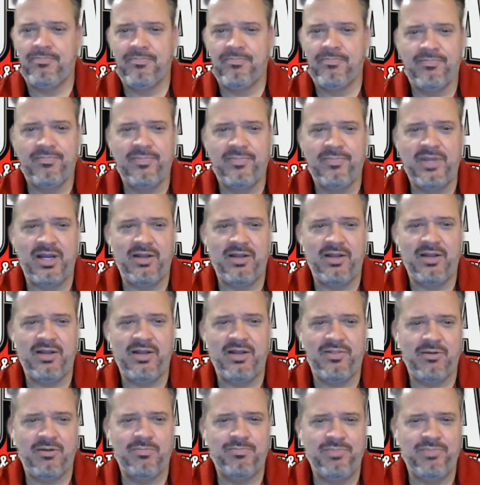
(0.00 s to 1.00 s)
They
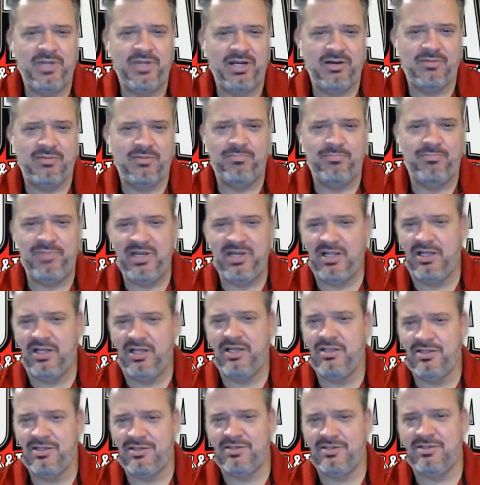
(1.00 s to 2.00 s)
are billing
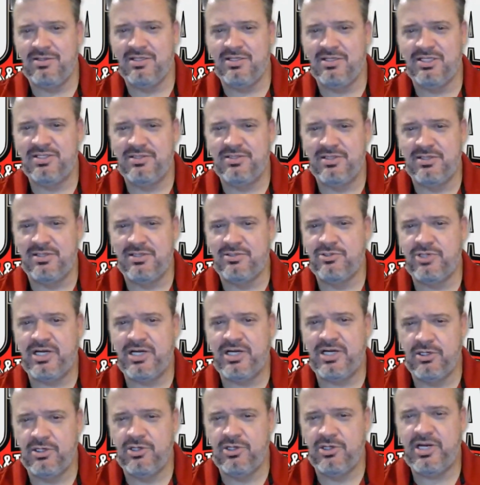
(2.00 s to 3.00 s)
the
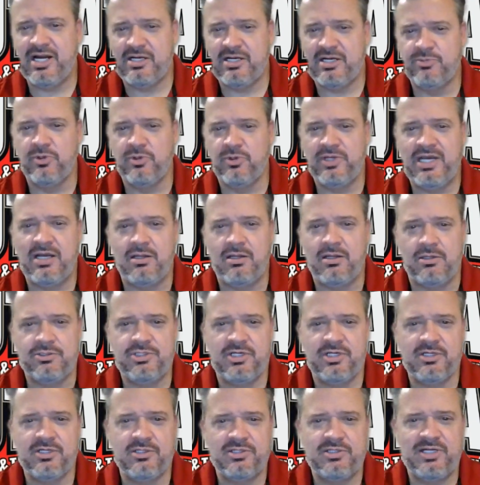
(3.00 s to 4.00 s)
Truck and Tractor Pull, the Outlaw
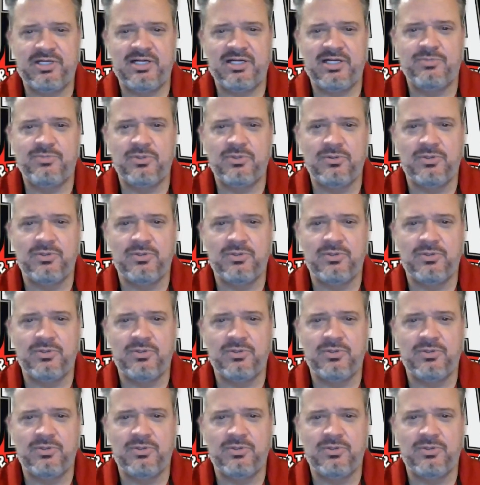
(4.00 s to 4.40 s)
Truck and Tractor Pull,